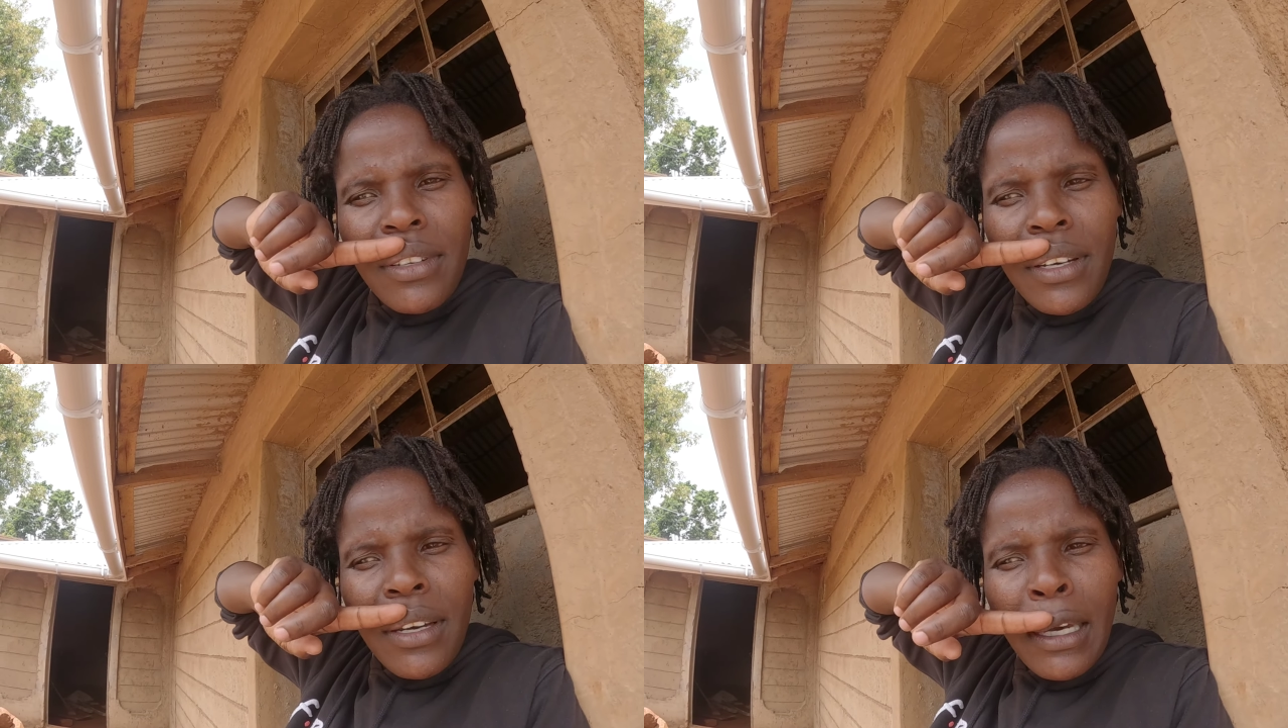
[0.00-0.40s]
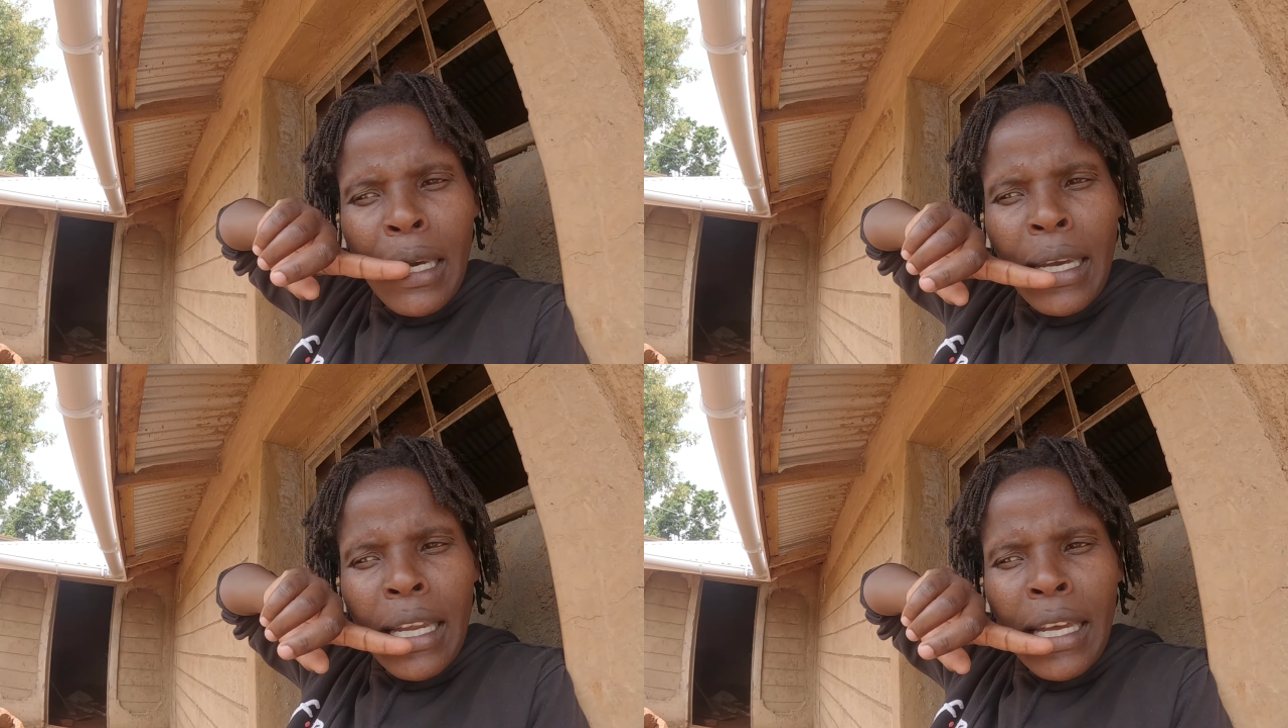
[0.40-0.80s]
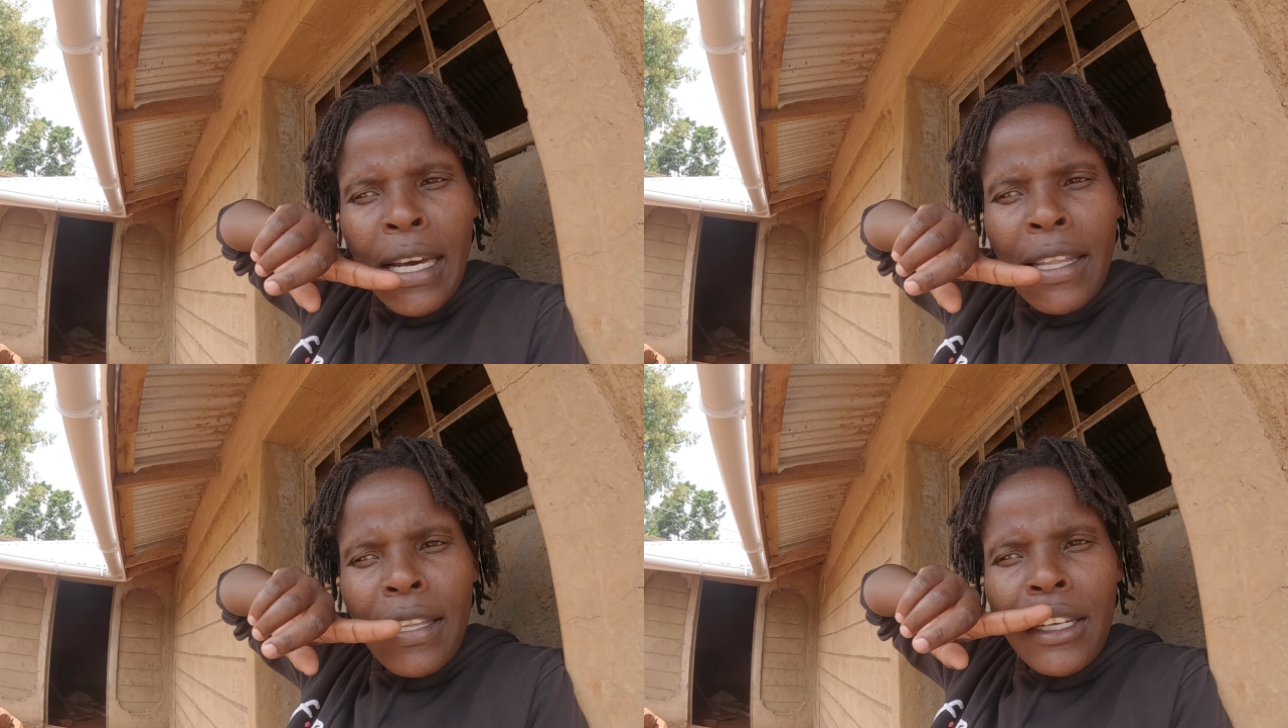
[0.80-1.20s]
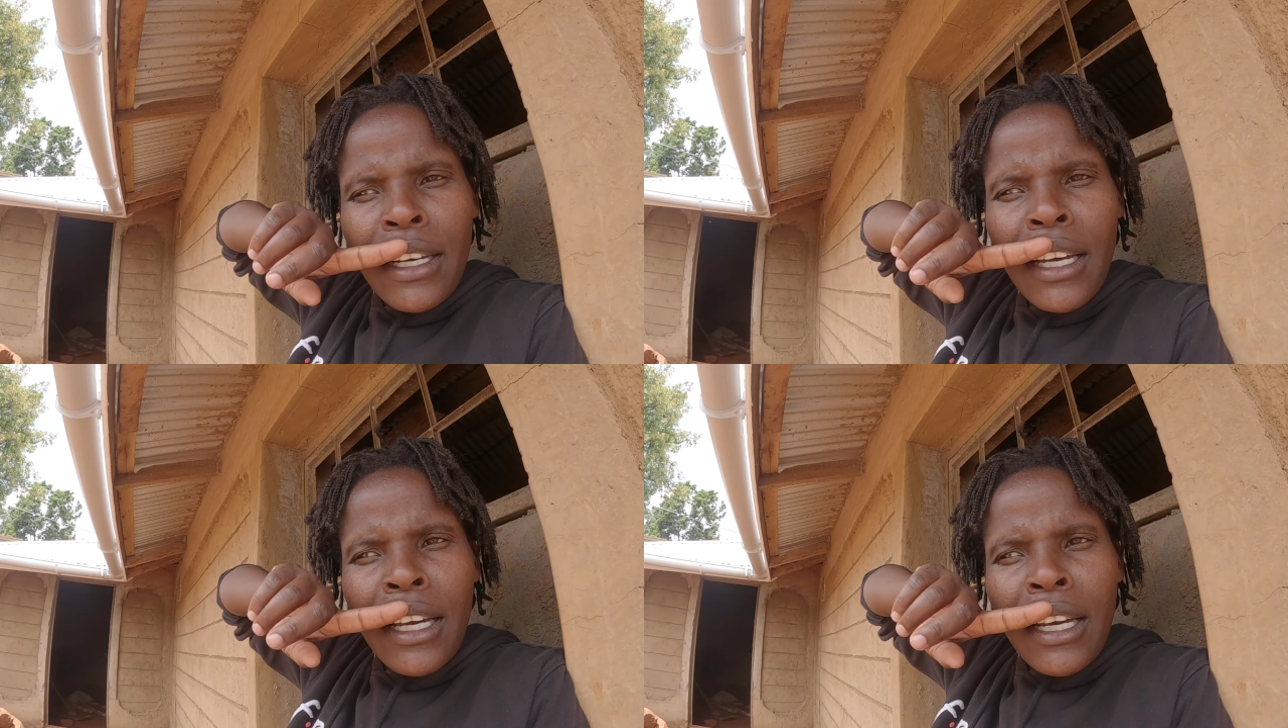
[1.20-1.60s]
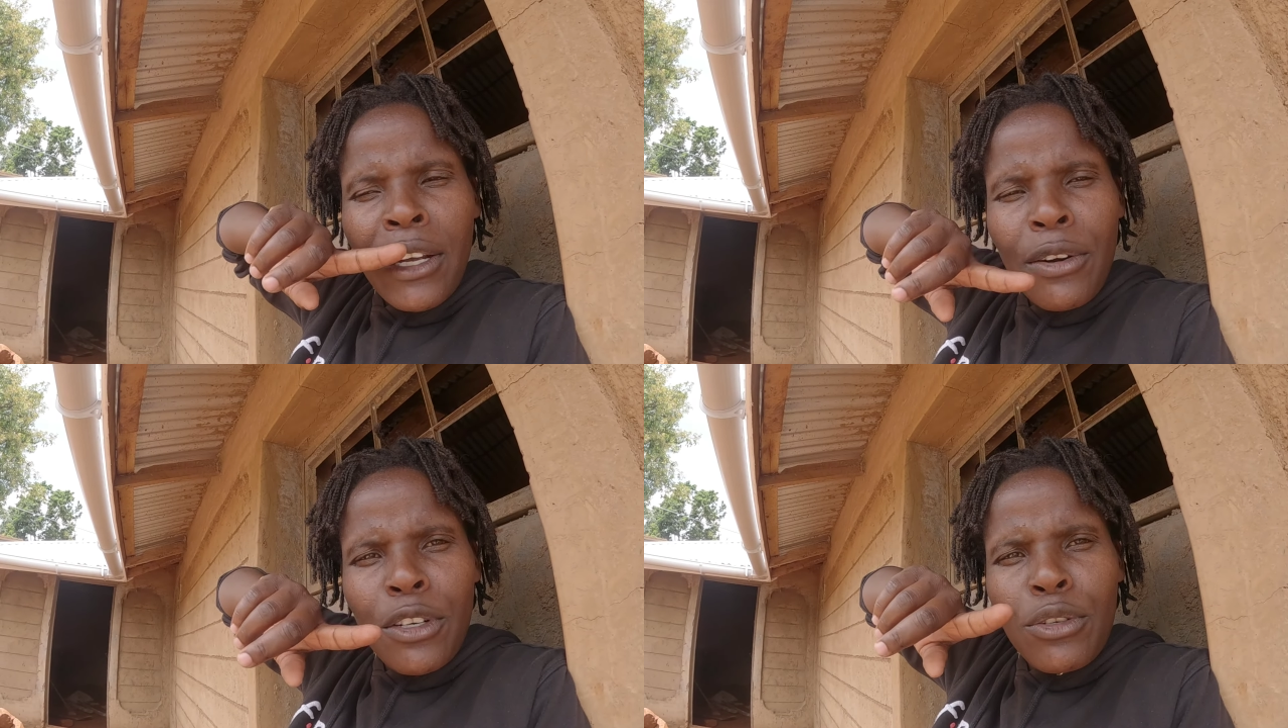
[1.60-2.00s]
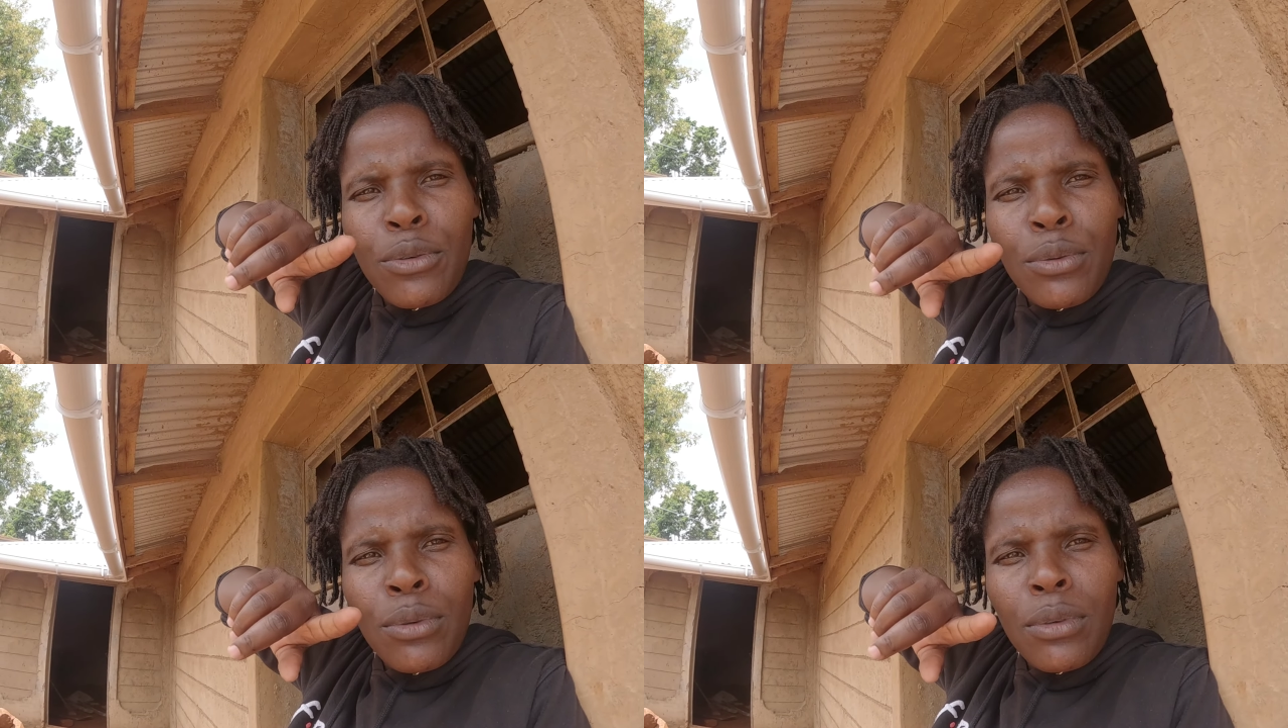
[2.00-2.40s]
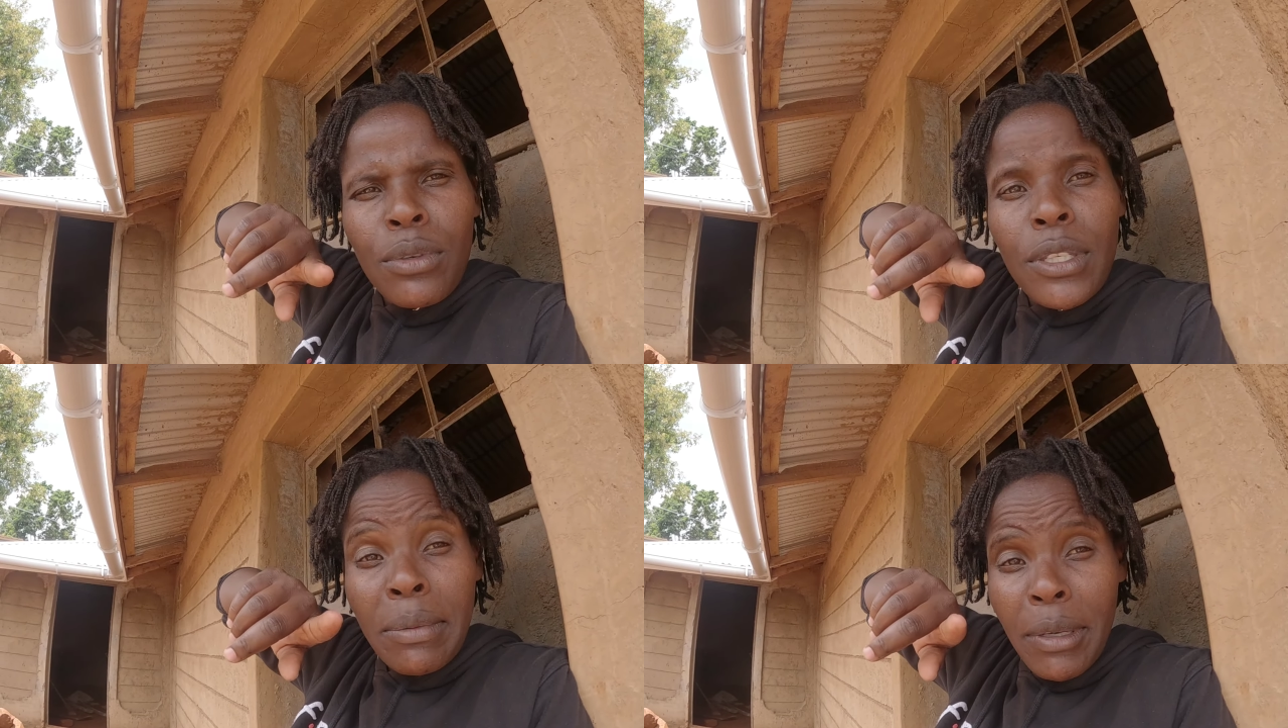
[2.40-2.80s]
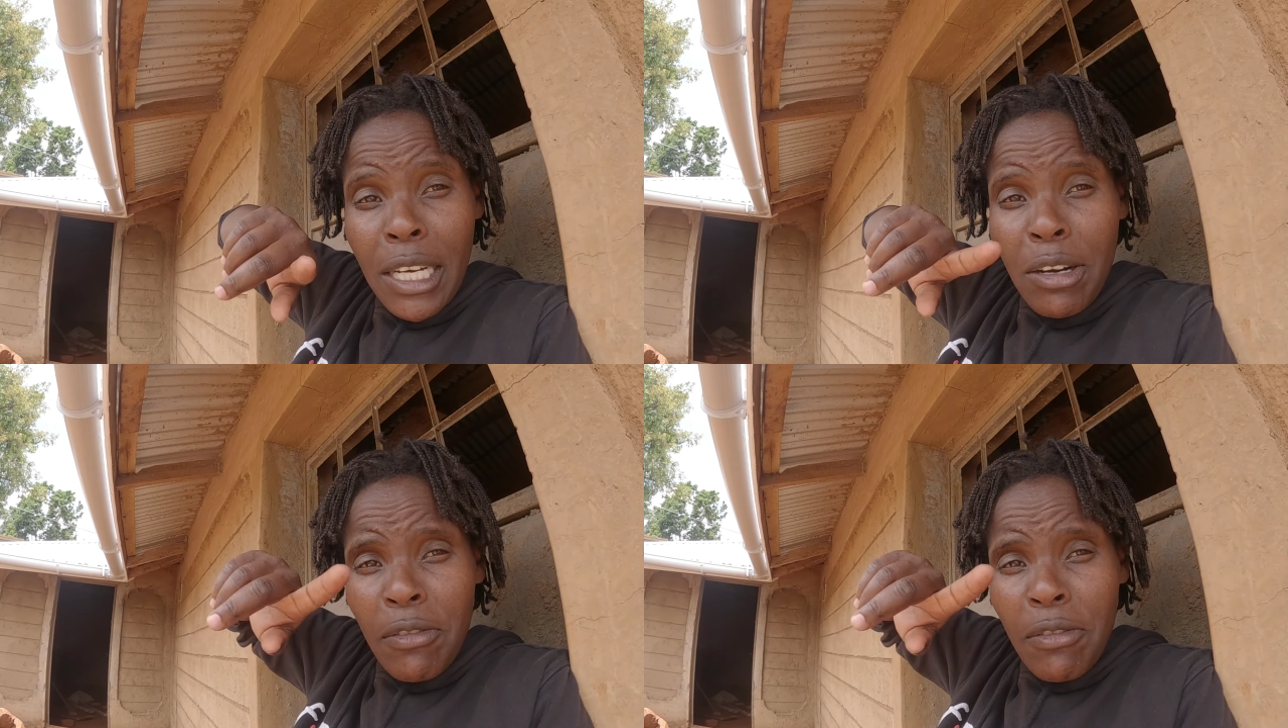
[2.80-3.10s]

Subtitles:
road to Jamaica.